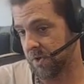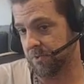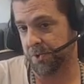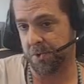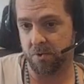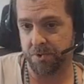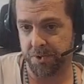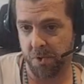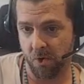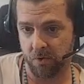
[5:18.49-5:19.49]
solar
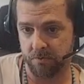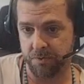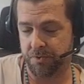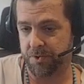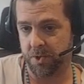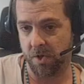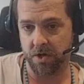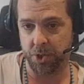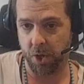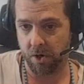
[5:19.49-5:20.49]
storms, when there's a lot of
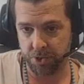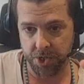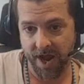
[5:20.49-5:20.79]
charged